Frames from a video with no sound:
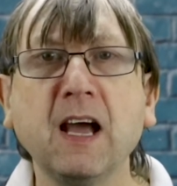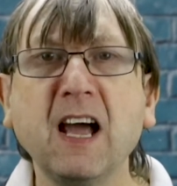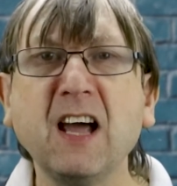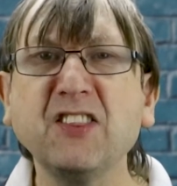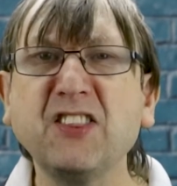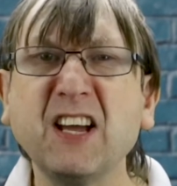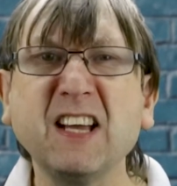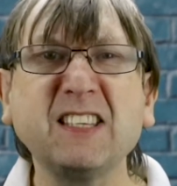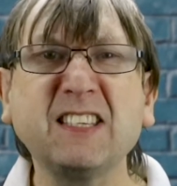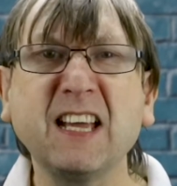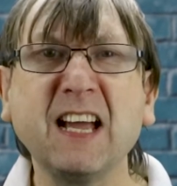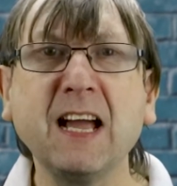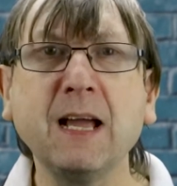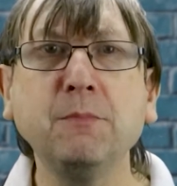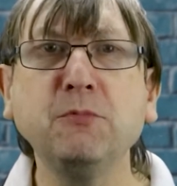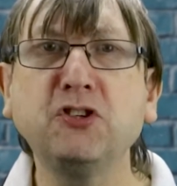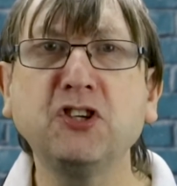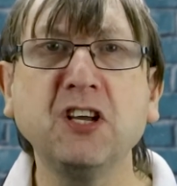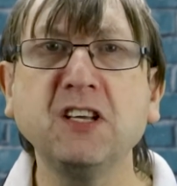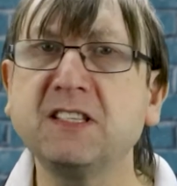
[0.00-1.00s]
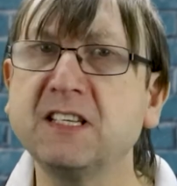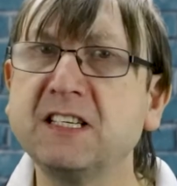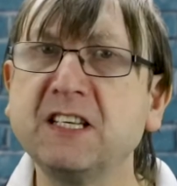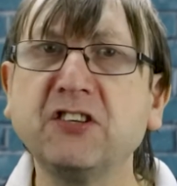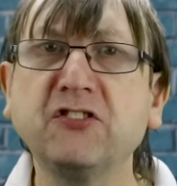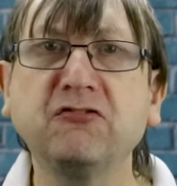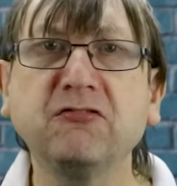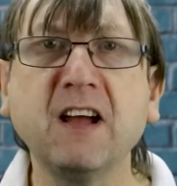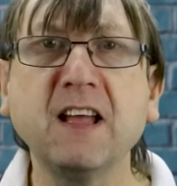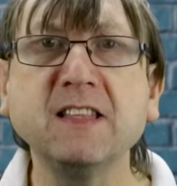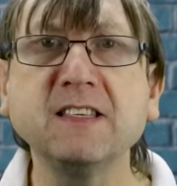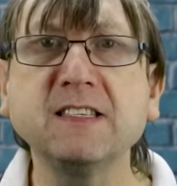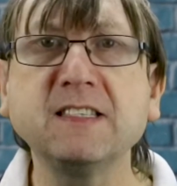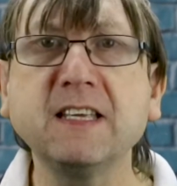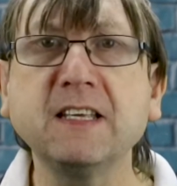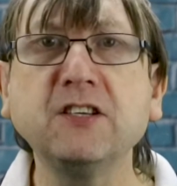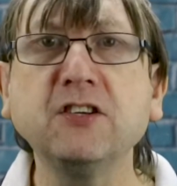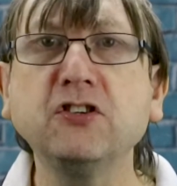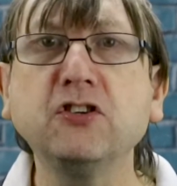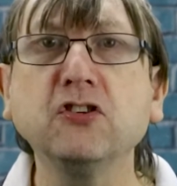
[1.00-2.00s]
At that time, Jesus' friends
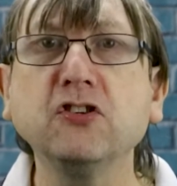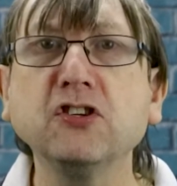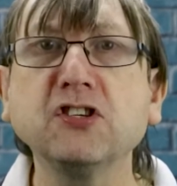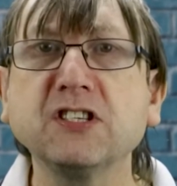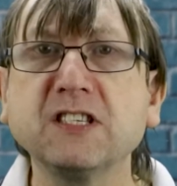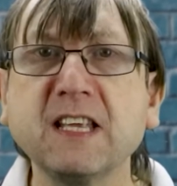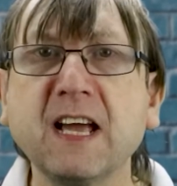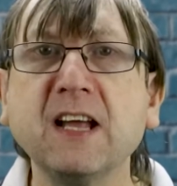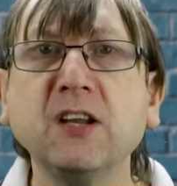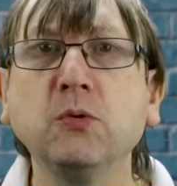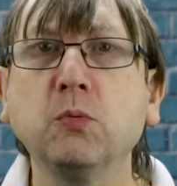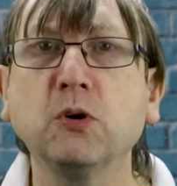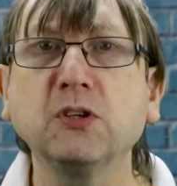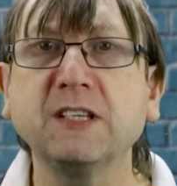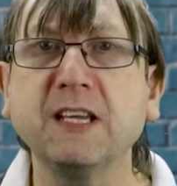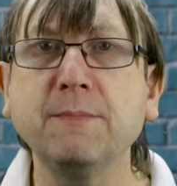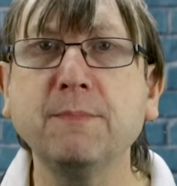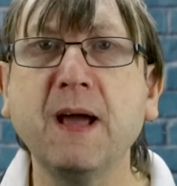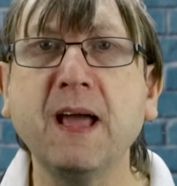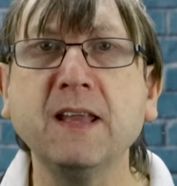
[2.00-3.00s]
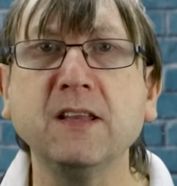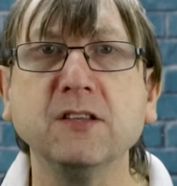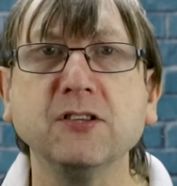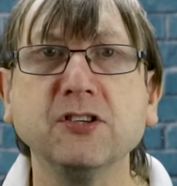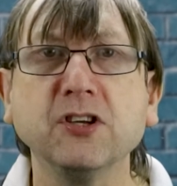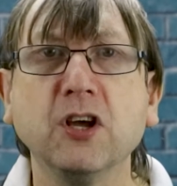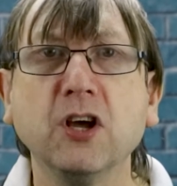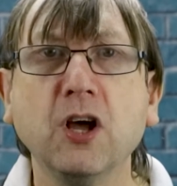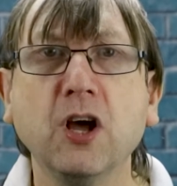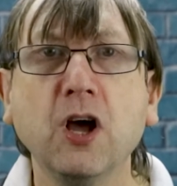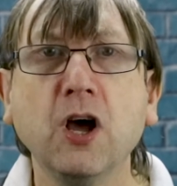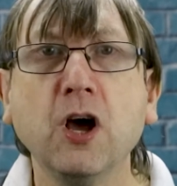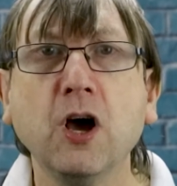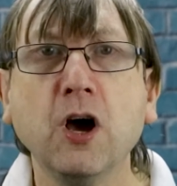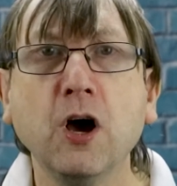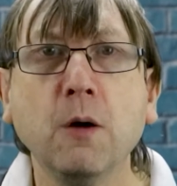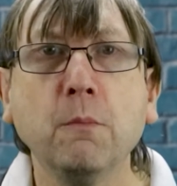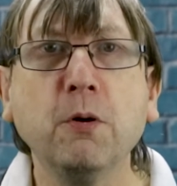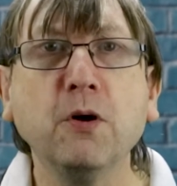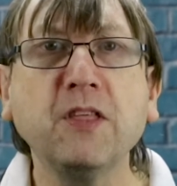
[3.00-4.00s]
didn't understand what he meant,
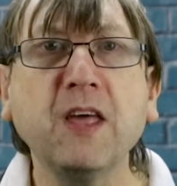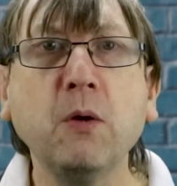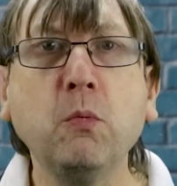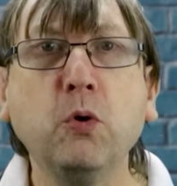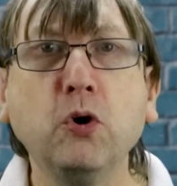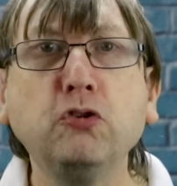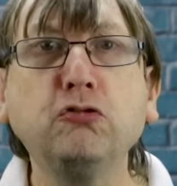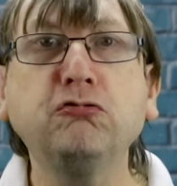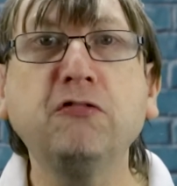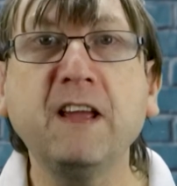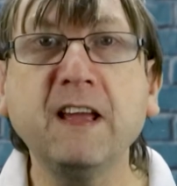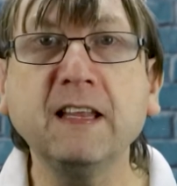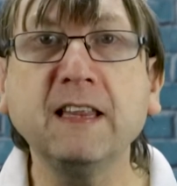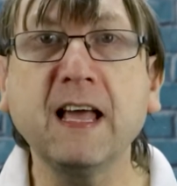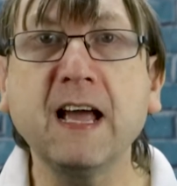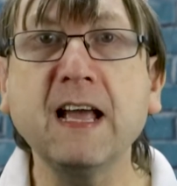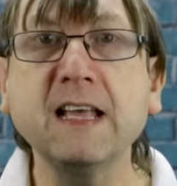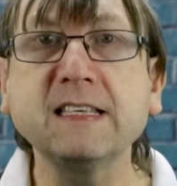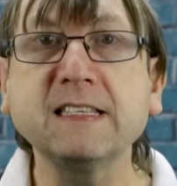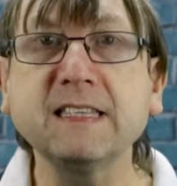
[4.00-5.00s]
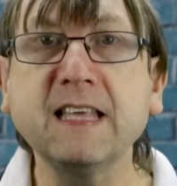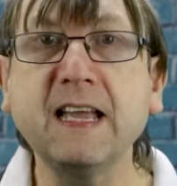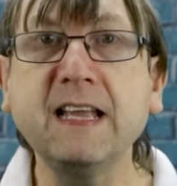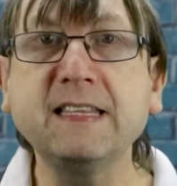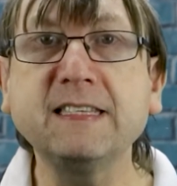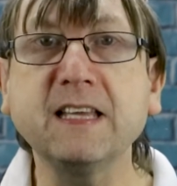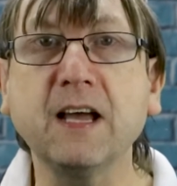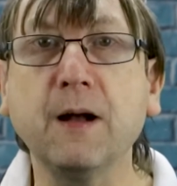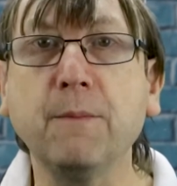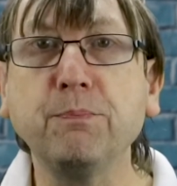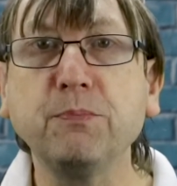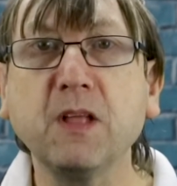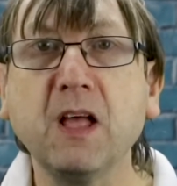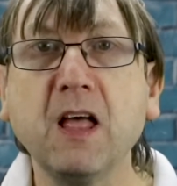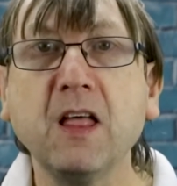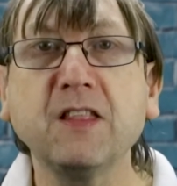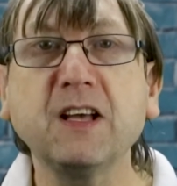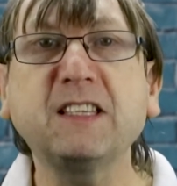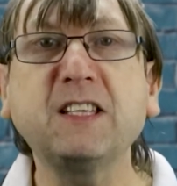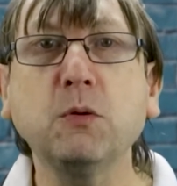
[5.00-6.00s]
but they would realise later
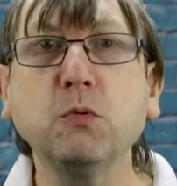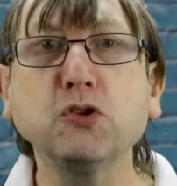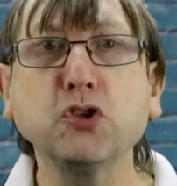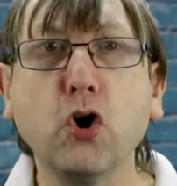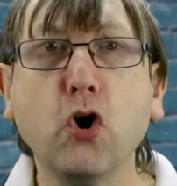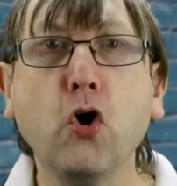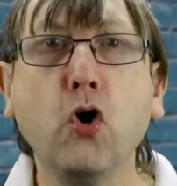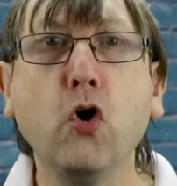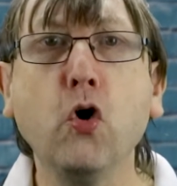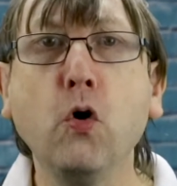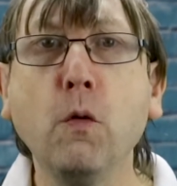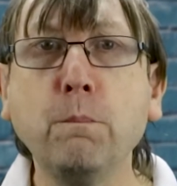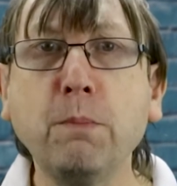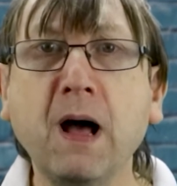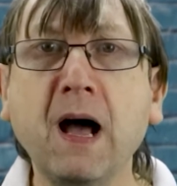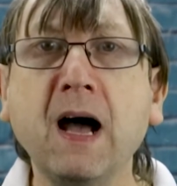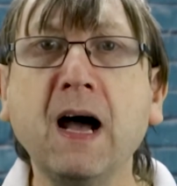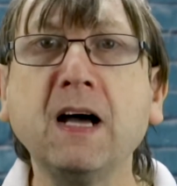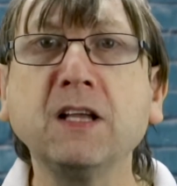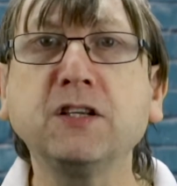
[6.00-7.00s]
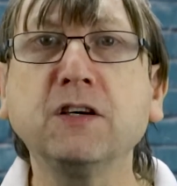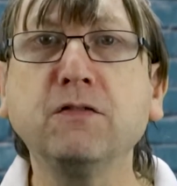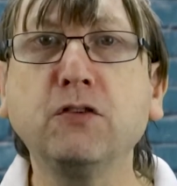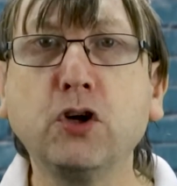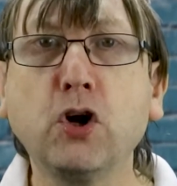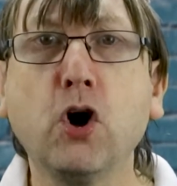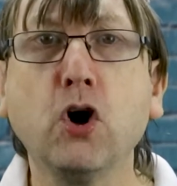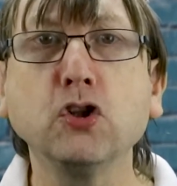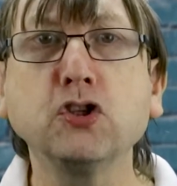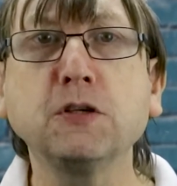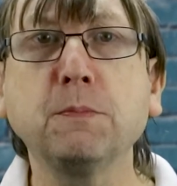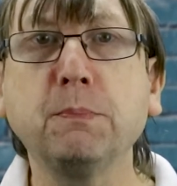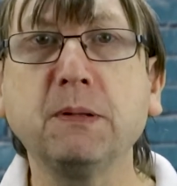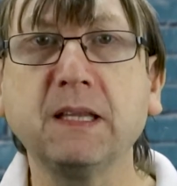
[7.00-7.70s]
that it was all part of God's